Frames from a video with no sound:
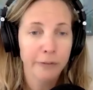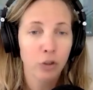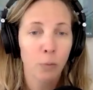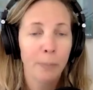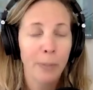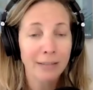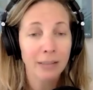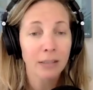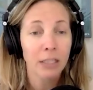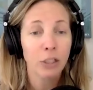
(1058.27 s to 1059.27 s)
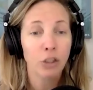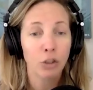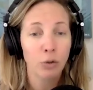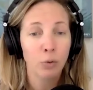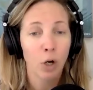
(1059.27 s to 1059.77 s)
So basically
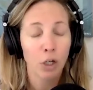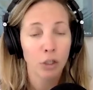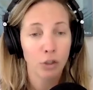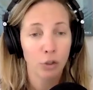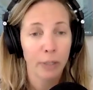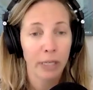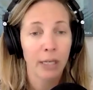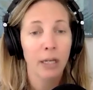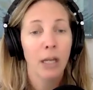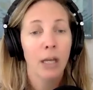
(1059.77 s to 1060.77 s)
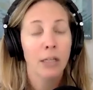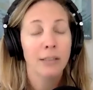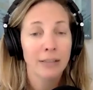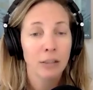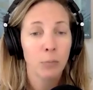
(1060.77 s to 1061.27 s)
you are doing
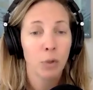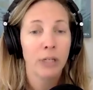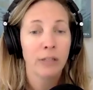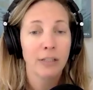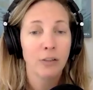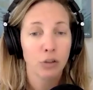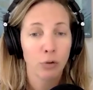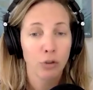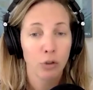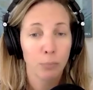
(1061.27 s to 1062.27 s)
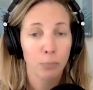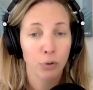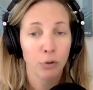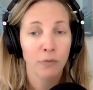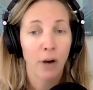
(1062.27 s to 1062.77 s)
testimonials and social
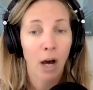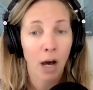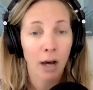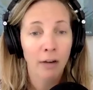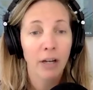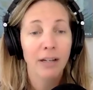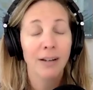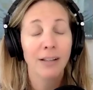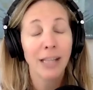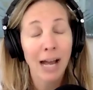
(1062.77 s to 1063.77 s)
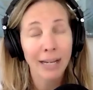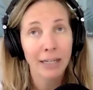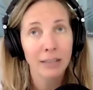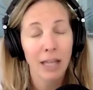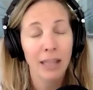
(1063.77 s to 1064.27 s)
proof of
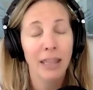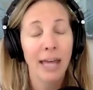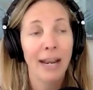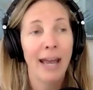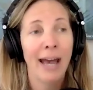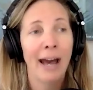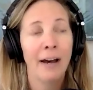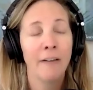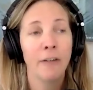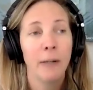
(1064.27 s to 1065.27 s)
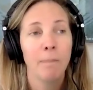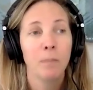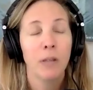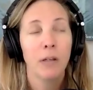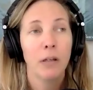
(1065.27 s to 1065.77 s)
clients that have
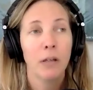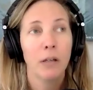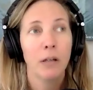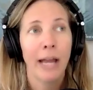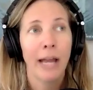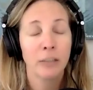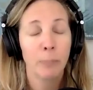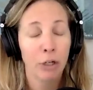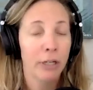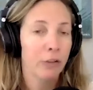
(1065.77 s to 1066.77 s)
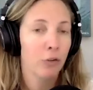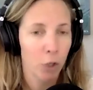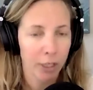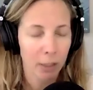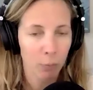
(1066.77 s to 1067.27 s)
experience
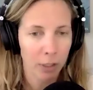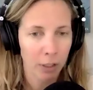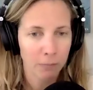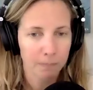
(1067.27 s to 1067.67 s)
working with you.